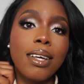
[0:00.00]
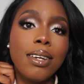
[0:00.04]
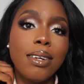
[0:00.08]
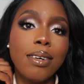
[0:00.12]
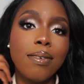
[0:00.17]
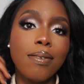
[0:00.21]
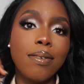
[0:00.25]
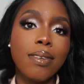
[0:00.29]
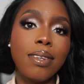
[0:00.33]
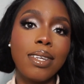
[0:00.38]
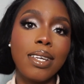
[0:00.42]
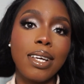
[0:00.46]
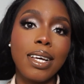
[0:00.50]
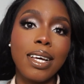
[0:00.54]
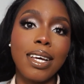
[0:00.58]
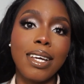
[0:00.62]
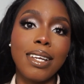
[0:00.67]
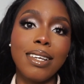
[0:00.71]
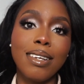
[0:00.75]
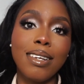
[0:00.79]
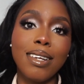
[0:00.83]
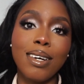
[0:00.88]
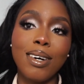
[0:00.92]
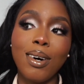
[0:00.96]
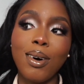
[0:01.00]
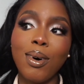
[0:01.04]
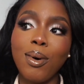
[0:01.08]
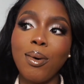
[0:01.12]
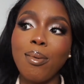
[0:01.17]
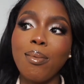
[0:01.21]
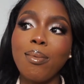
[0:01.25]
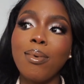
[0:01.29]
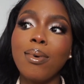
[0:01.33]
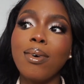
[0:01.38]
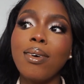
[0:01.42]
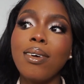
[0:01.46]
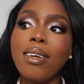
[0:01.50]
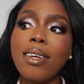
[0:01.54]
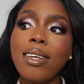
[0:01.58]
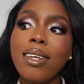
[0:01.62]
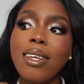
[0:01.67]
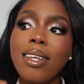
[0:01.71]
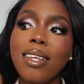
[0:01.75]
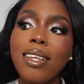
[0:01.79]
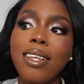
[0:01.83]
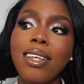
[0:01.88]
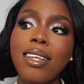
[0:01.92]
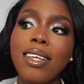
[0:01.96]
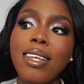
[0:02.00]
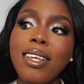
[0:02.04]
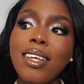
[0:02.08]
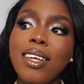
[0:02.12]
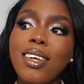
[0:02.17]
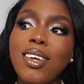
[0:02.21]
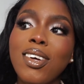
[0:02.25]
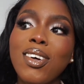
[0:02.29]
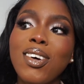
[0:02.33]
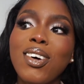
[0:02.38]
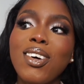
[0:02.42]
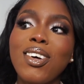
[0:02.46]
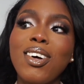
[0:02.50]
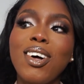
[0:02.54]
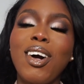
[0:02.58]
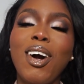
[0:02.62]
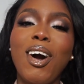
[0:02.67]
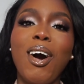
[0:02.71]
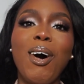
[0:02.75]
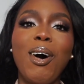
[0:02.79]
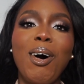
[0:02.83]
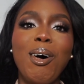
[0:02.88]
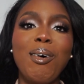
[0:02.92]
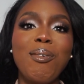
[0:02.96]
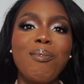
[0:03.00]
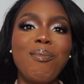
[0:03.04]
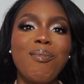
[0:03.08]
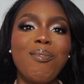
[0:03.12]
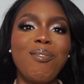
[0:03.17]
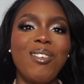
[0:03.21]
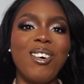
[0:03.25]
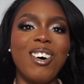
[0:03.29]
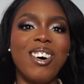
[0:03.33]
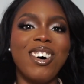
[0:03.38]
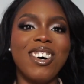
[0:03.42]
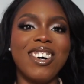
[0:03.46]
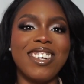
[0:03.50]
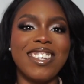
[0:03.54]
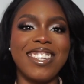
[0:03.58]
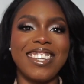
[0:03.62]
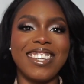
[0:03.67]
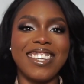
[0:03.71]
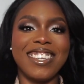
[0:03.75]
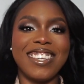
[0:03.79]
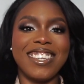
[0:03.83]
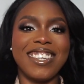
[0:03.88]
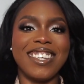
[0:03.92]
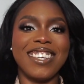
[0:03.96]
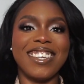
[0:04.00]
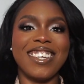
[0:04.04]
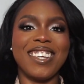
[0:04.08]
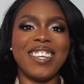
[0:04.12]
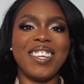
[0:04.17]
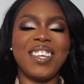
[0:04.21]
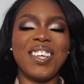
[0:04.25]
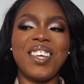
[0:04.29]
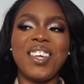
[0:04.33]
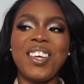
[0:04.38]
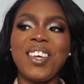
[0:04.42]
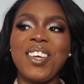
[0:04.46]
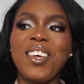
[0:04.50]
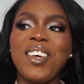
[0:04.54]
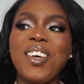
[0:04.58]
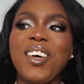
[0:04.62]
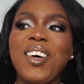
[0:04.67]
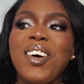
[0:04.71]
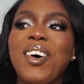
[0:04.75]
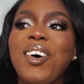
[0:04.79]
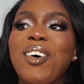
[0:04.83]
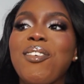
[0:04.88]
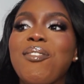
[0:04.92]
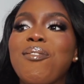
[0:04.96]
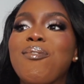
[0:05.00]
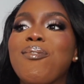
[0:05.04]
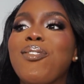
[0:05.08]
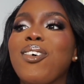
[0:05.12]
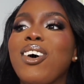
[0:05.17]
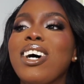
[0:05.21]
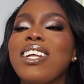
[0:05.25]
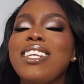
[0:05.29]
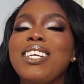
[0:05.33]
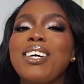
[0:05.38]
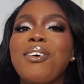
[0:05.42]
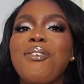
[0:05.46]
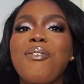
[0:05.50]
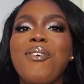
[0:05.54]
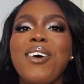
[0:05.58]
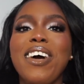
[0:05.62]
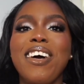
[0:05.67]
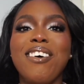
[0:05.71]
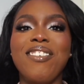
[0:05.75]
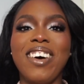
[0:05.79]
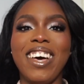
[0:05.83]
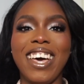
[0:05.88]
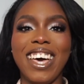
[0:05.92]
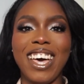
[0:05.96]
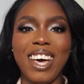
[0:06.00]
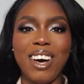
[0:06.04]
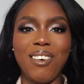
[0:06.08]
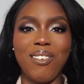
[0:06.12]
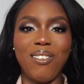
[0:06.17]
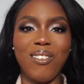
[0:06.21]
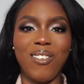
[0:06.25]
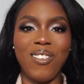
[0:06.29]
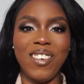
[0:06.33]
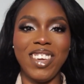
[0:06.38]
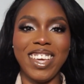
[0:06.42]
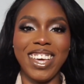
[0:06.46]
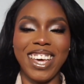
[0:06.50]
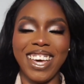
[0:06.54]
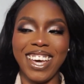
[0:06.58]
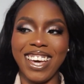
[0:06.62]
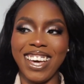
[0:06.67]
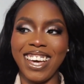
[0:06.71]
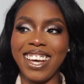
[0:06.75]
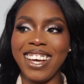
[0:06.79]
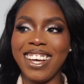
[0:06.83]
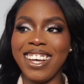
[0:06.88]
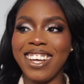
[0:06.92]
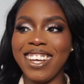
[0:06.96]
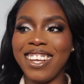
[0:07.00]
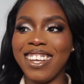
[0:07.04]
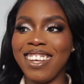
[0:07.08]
I don't think I need a comb. Come on, body wave hair wear.